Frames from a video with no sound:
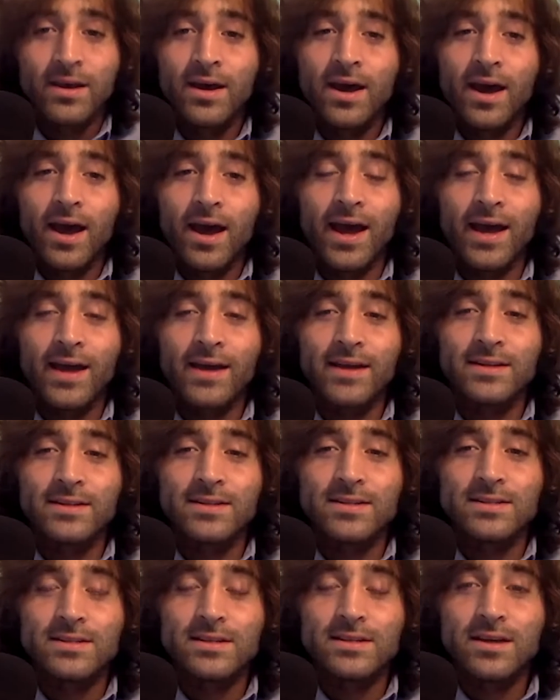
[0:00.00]

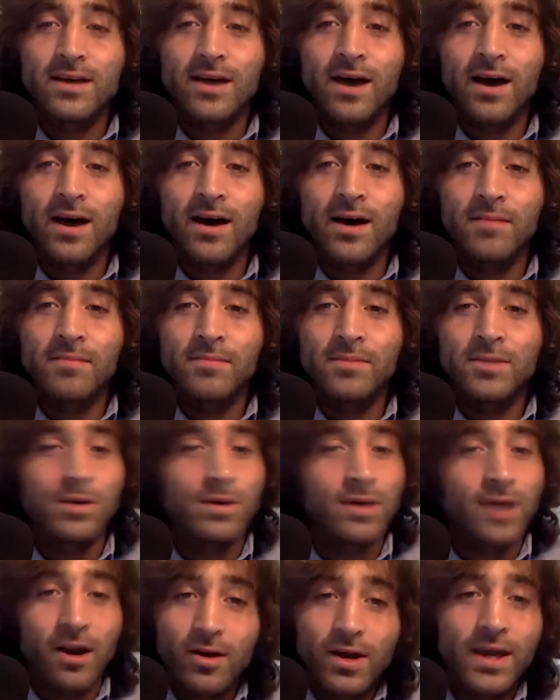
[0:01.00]
And,
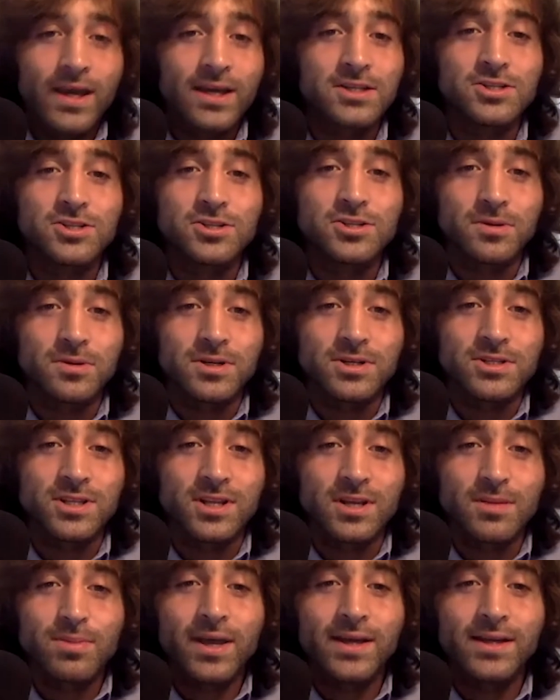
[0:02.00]
Carole King's Jewish,
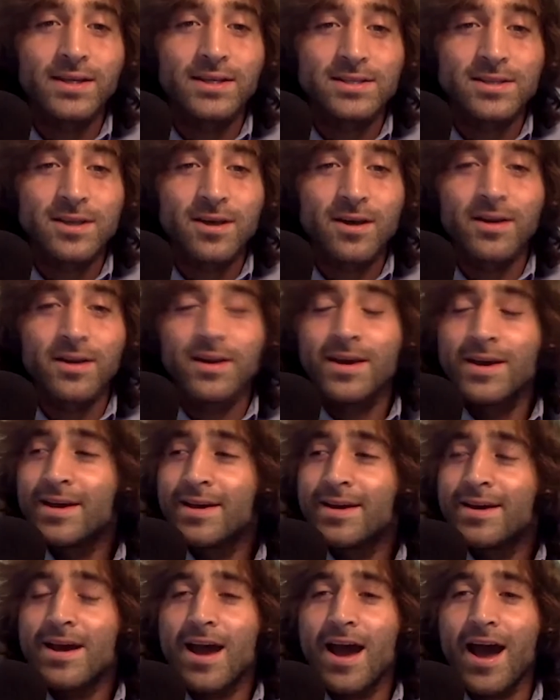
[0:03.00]
then he played a song.
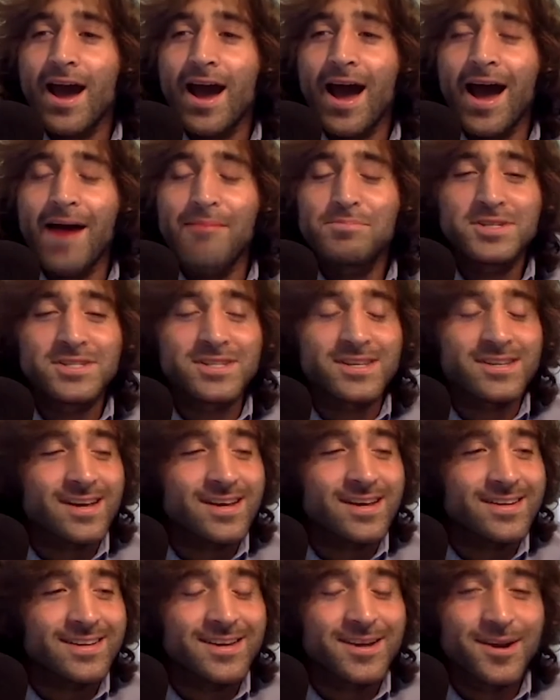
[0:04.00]
I'm just
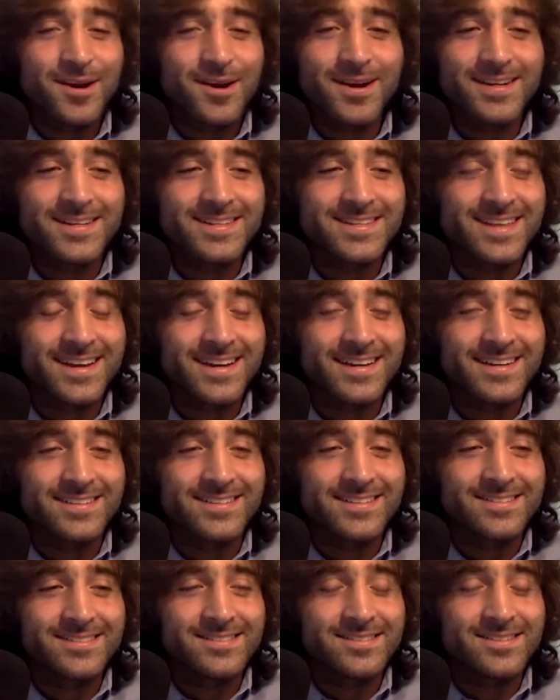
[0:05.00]
curious,
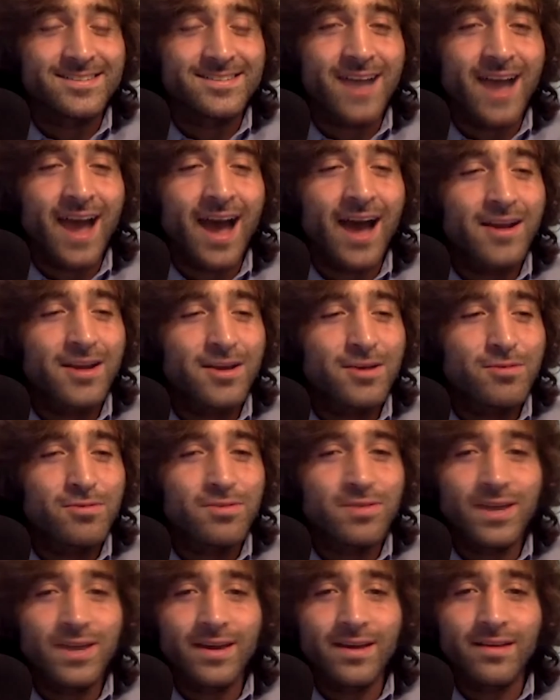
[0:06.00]
how do you
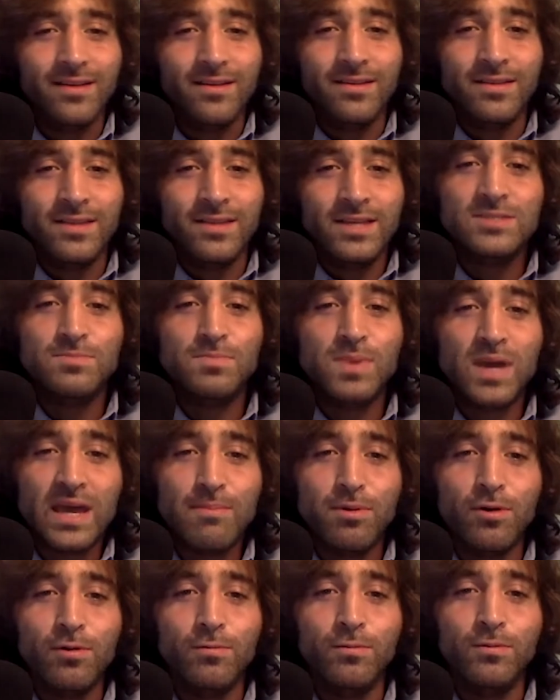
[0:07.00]
think these
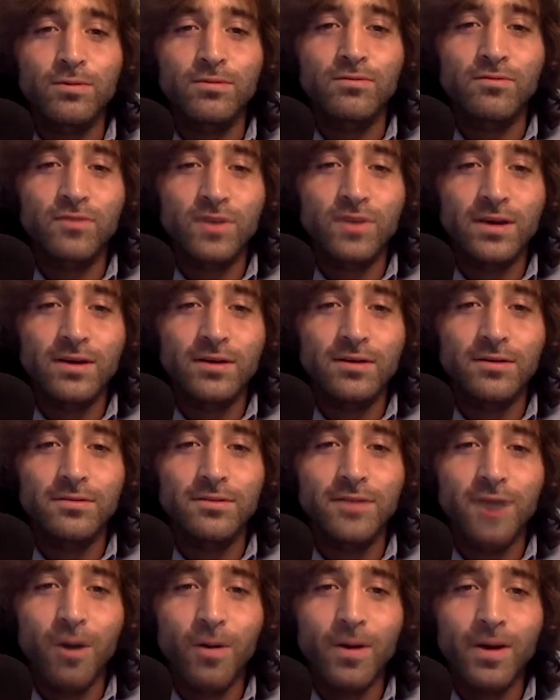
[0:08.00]
people would feel
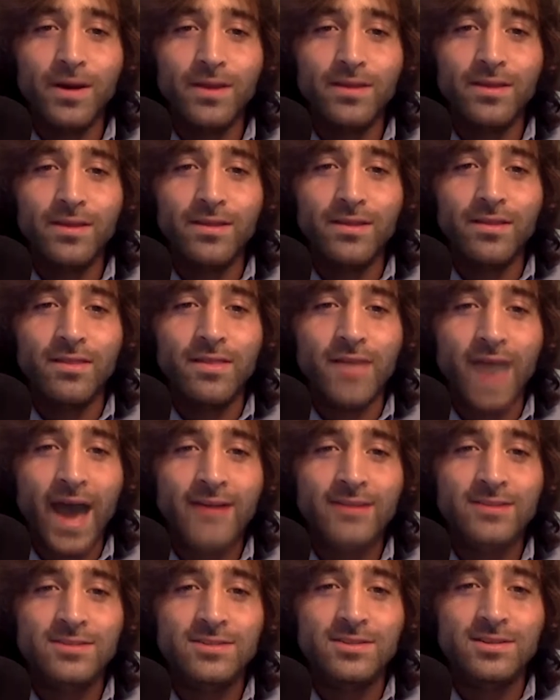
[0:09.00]
knowing that
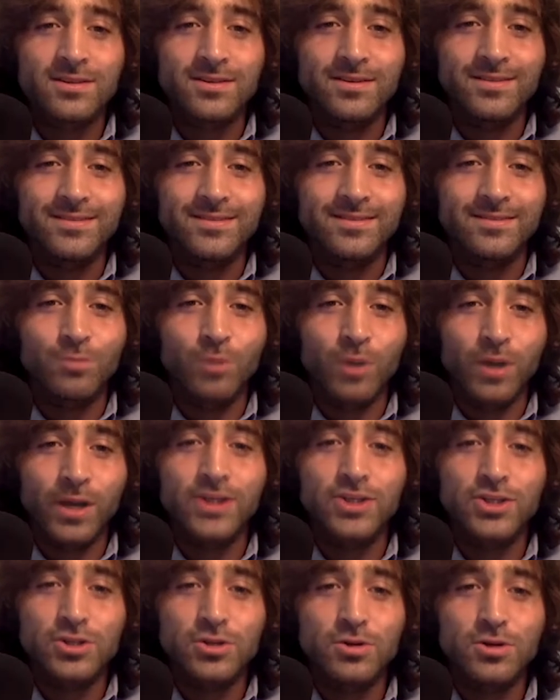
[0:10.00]
that's what
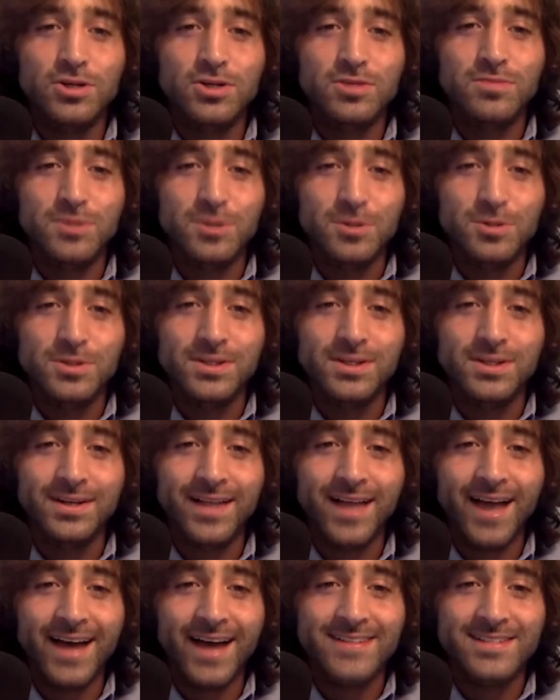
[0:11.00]
a Jewish music
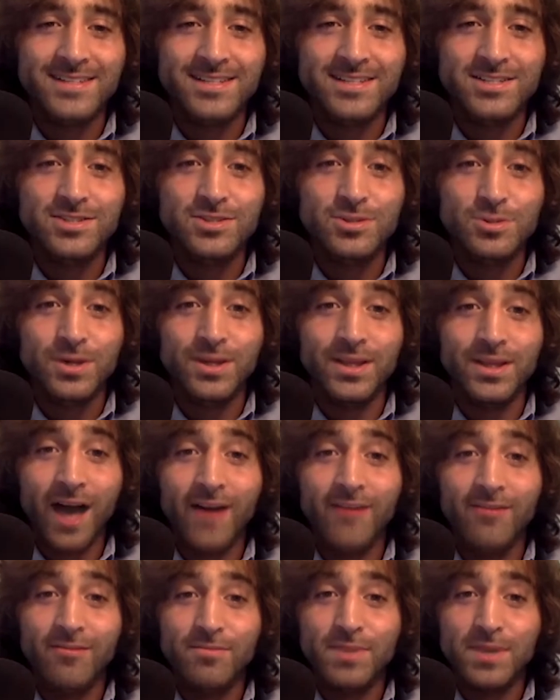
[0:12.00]
class is to a
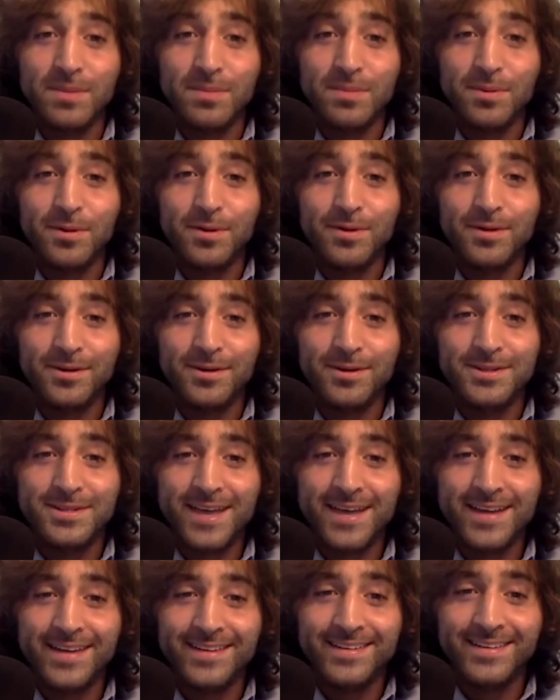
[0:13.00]
lot of people? Or
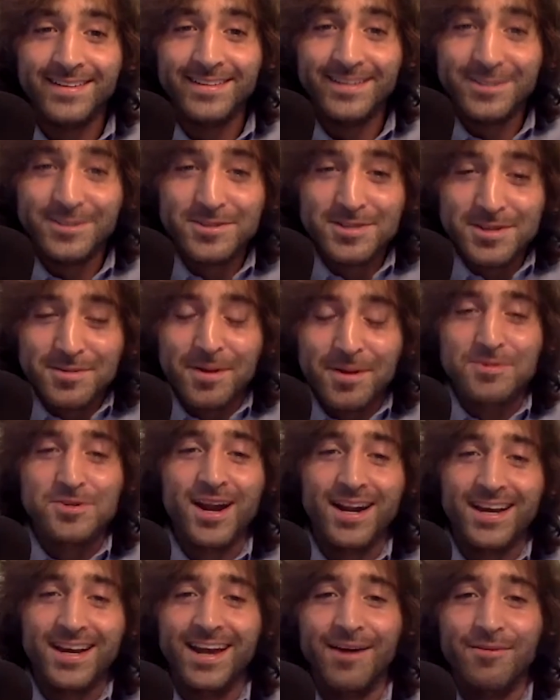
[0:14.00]
do you see what I'm
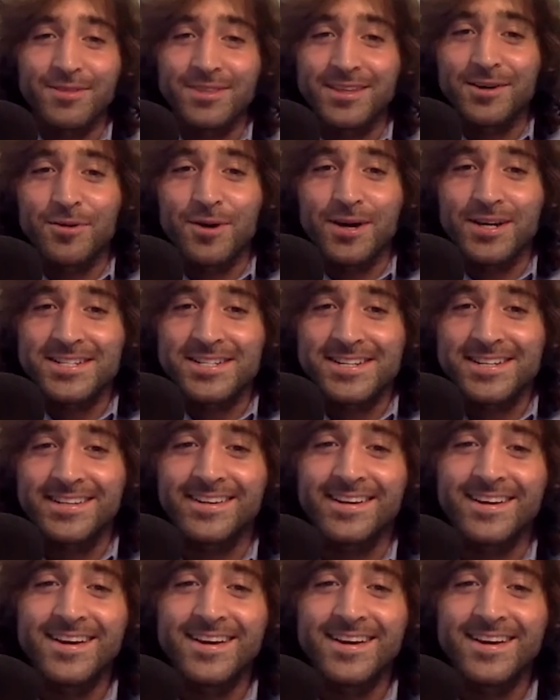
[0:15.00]
trying to get at with the question?